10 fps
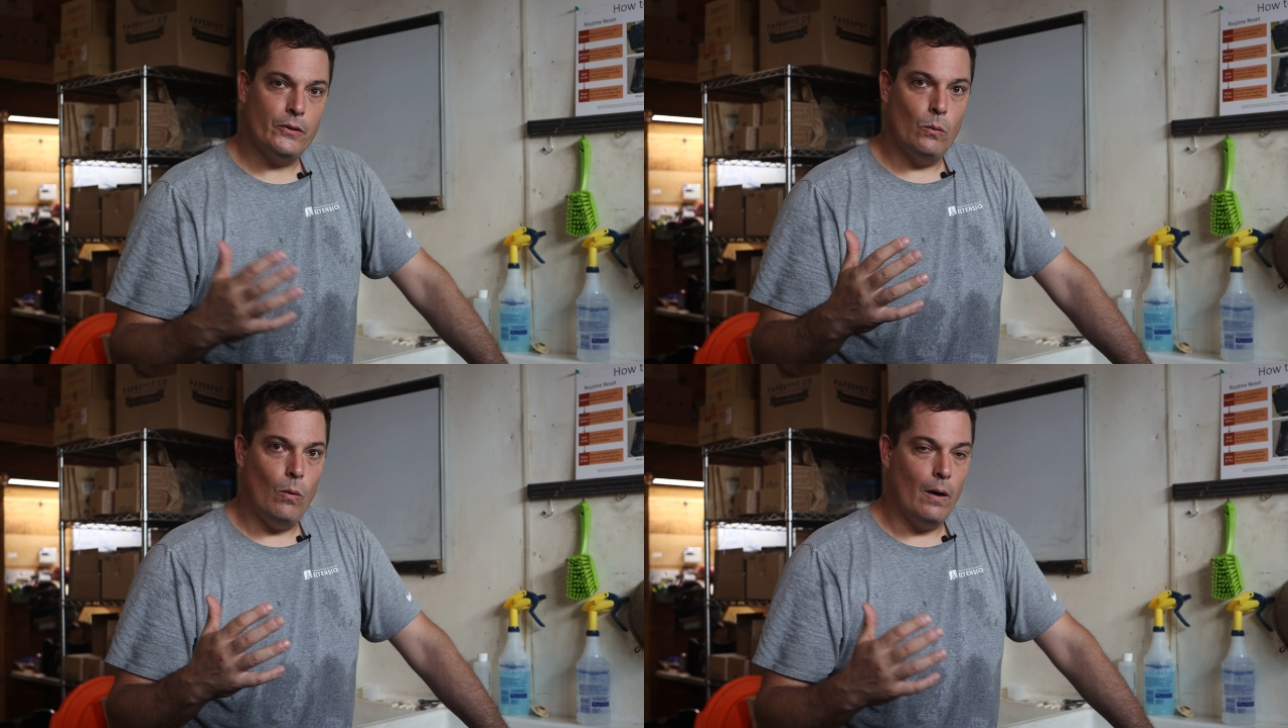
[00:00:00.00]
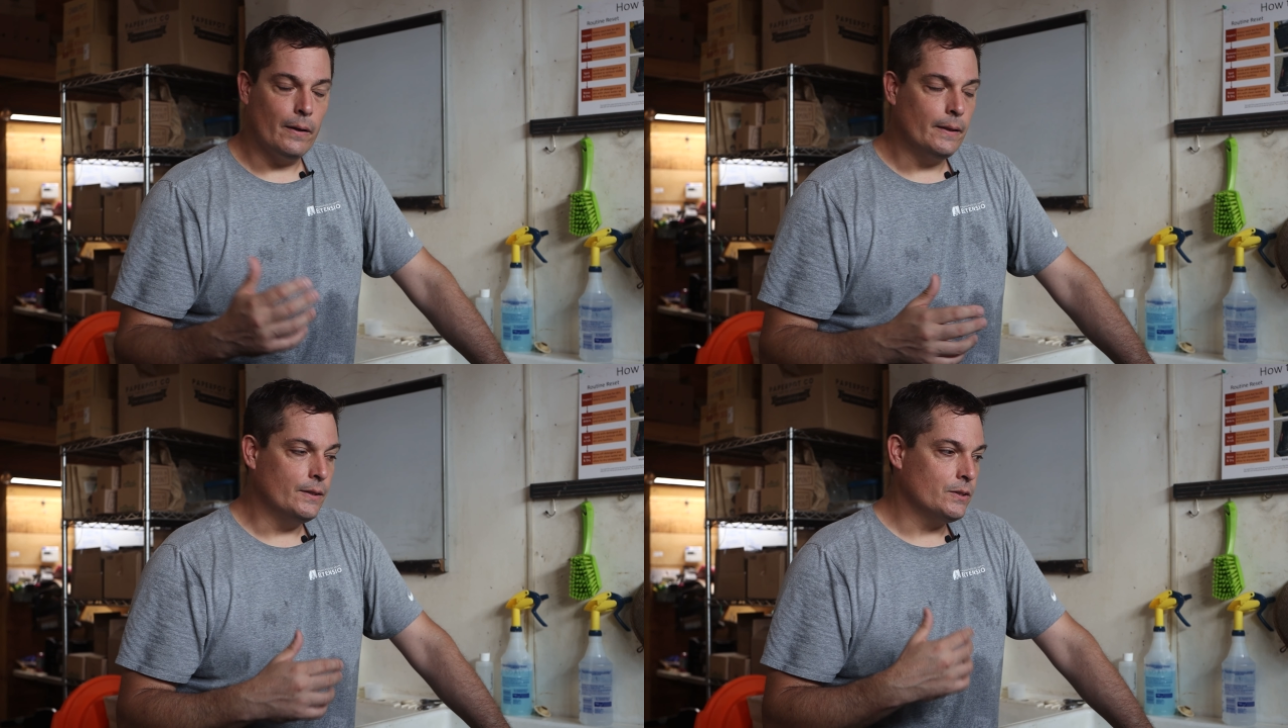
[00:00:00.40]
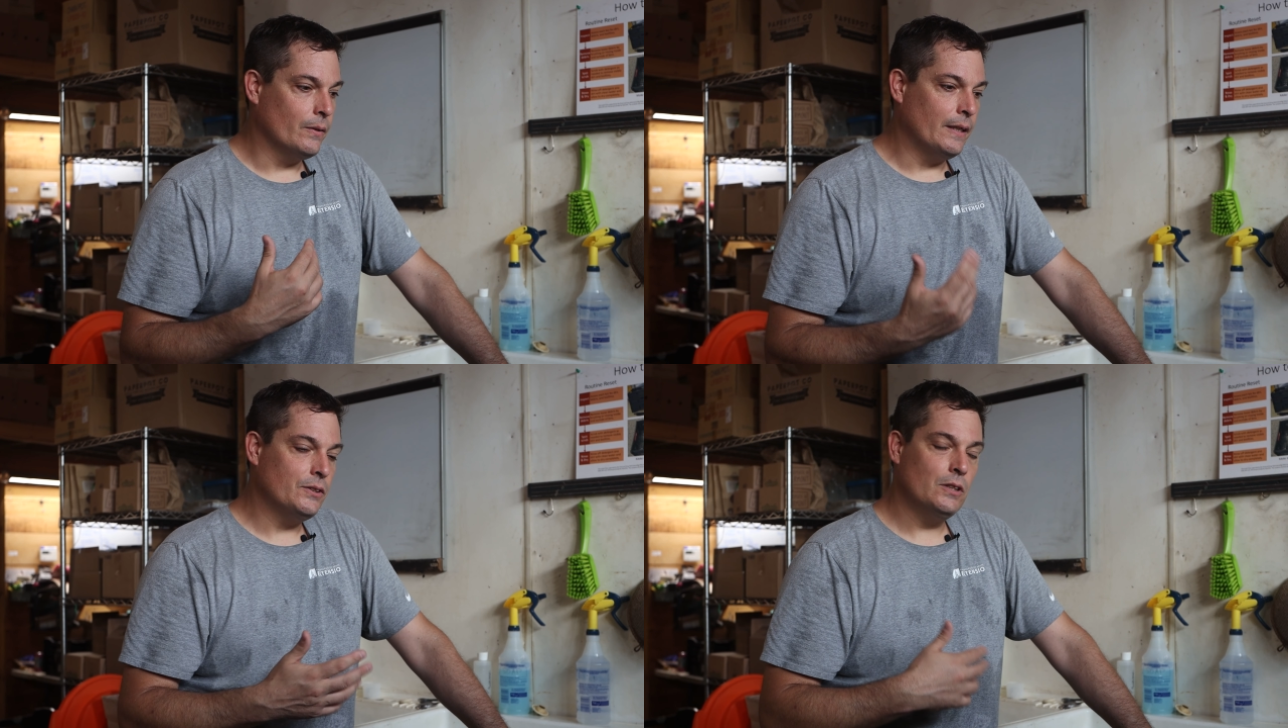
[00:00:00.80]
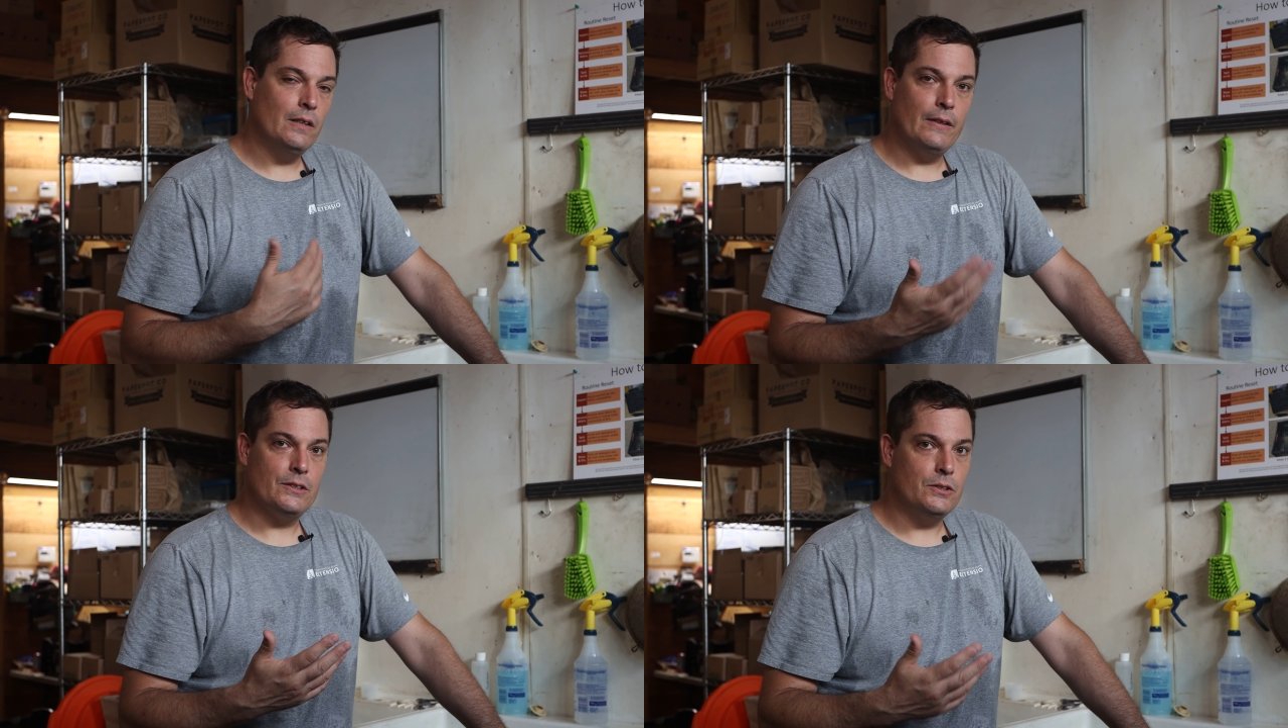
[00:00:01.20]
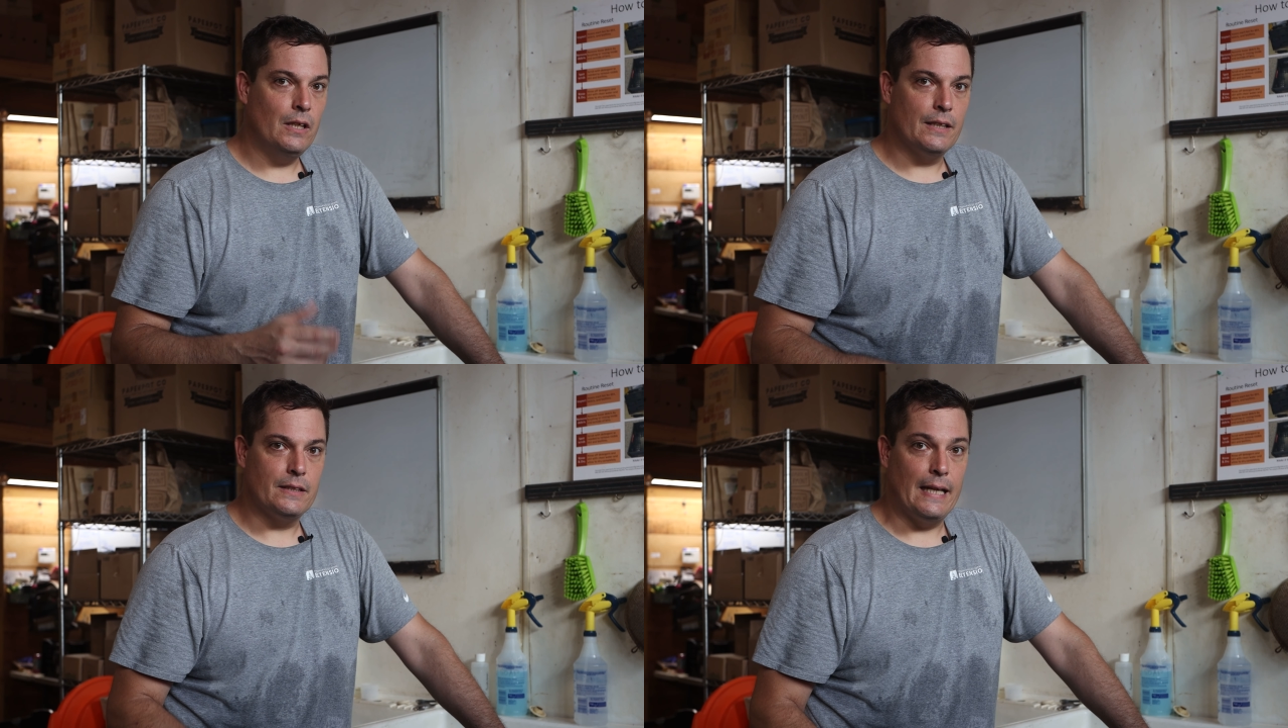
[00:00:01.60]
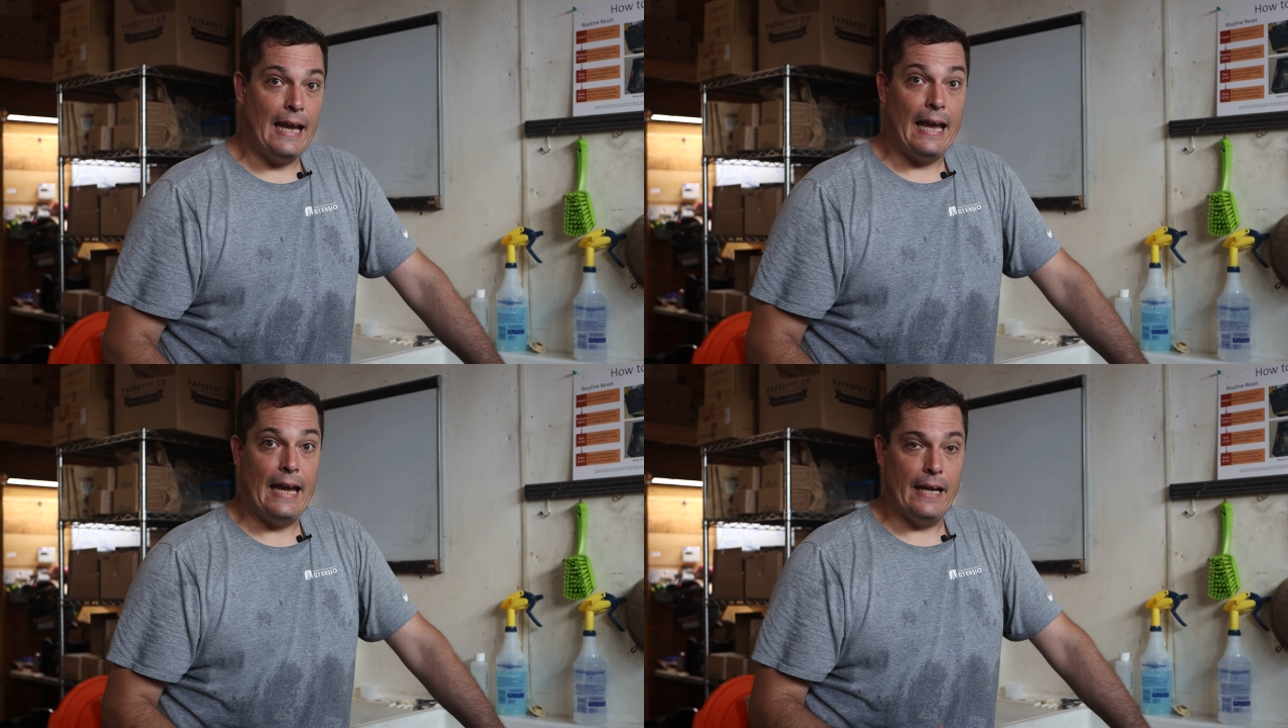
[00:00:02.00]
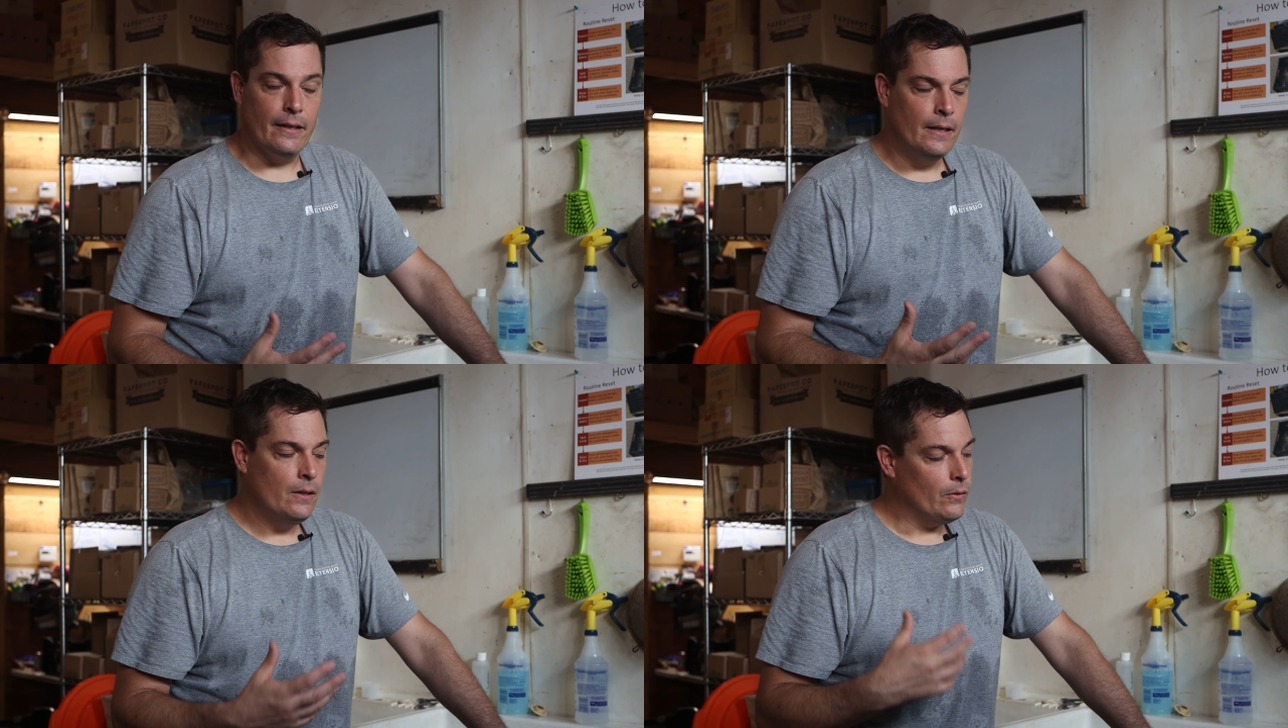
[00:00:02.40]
with the water. And so they serve as an aid